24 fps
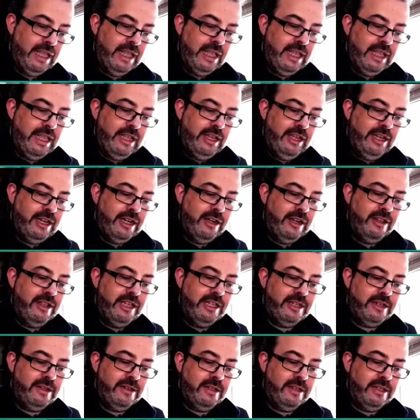You know, this
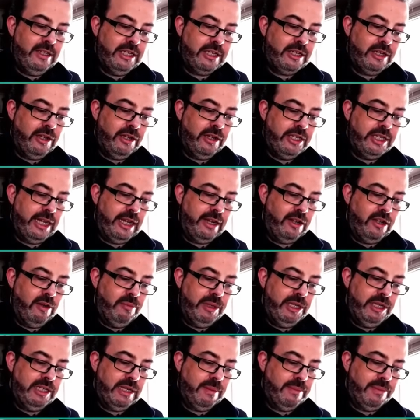content could be
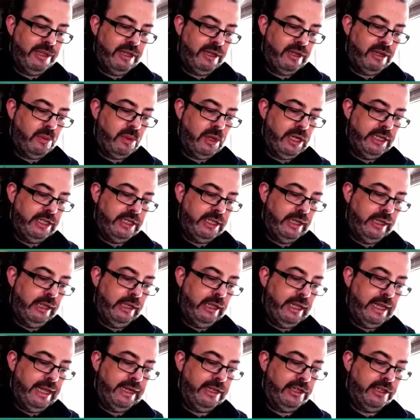something quite dull,
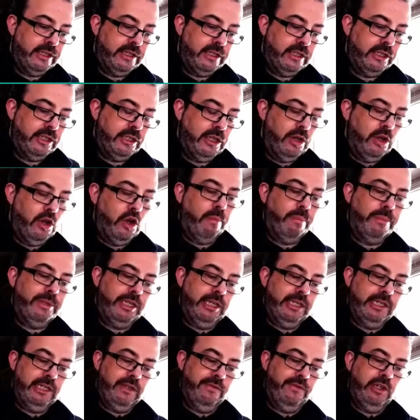like just a synopsis
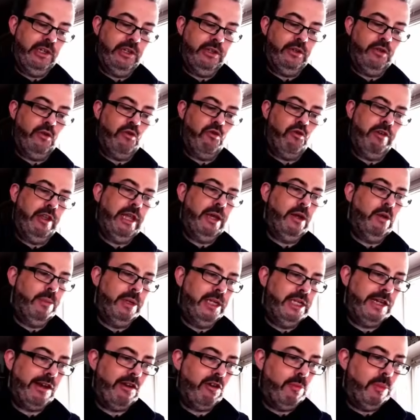of each story. That would be
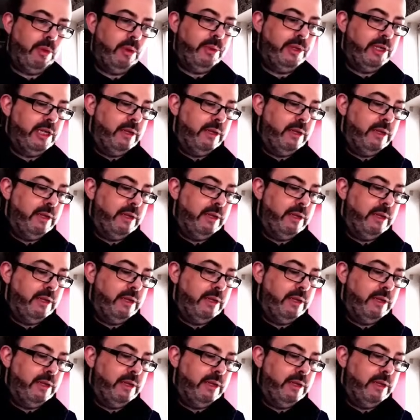terrible, wouldn't it?